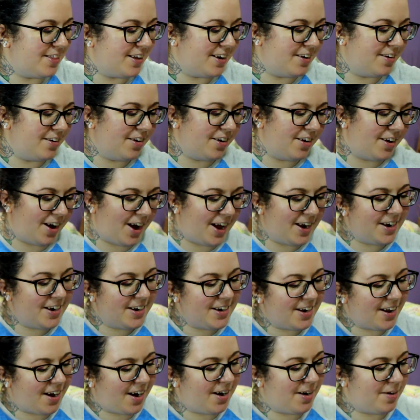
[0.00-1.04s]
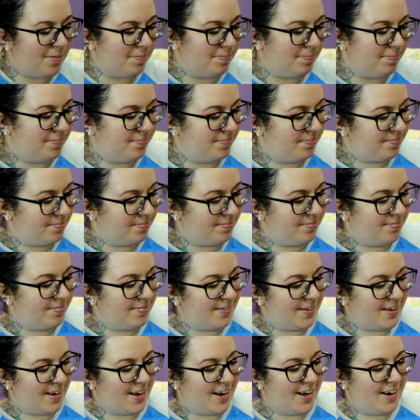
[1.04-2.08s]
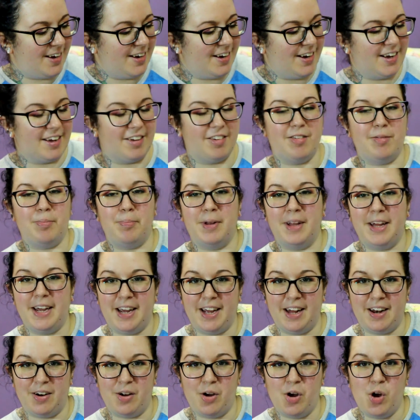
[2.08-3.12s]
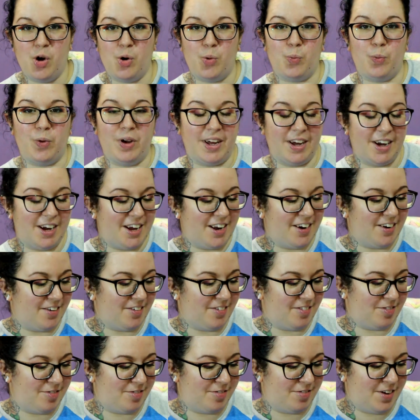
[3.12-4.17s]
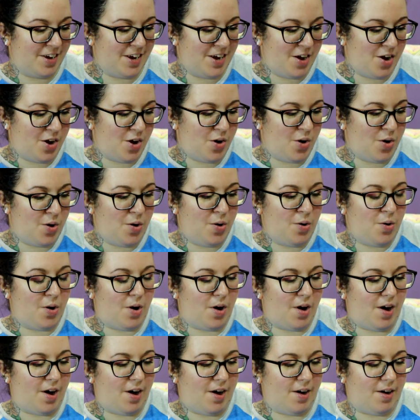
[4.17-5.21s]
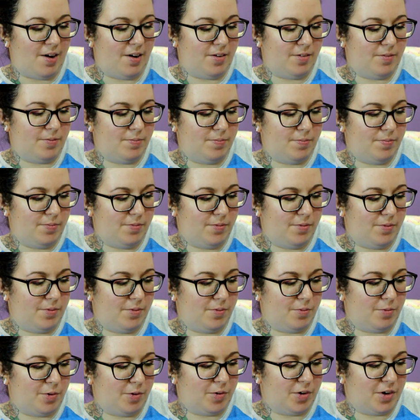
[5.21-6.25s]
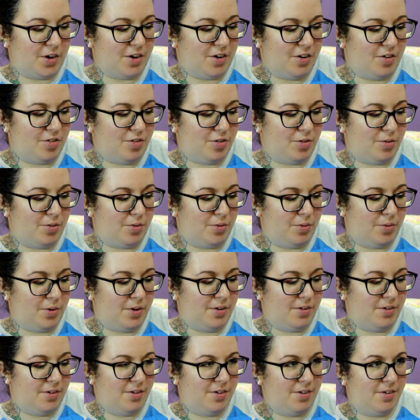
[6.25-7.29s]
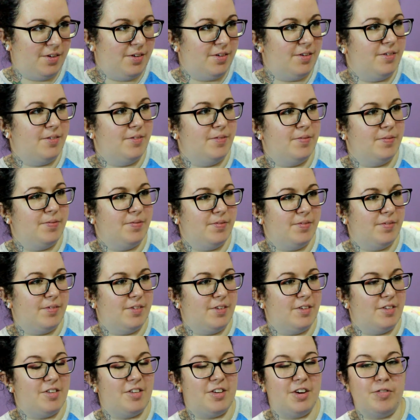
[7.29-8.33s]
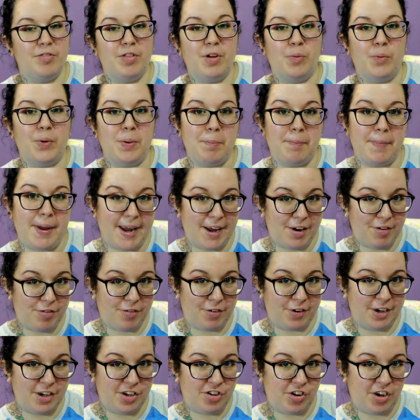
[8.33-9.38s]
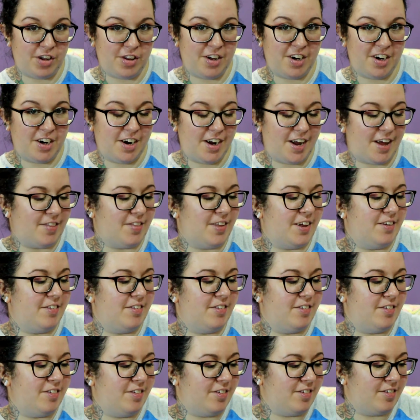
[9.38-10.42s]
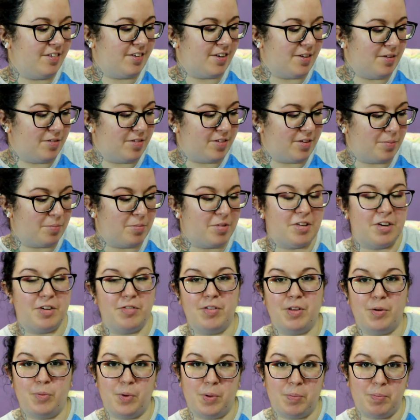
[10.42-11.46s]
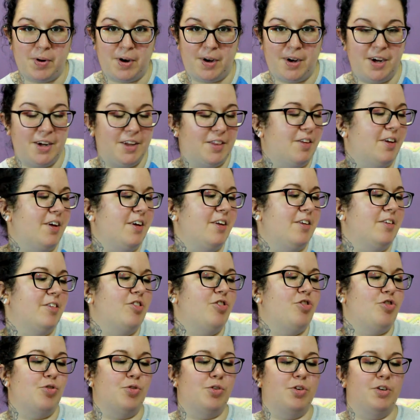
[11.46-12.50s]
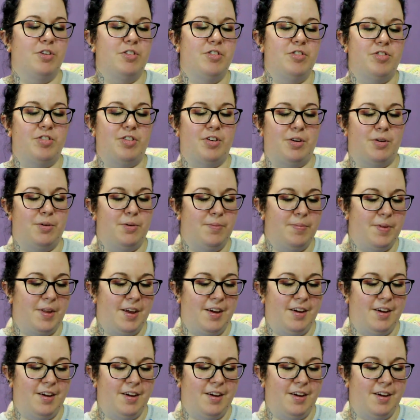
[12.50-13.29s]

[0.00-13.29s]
then I didn't um, I didn't explain, we kind of, uh, we were gonna do stuff that we made for each other and then some stuff that we bought in, in stores, so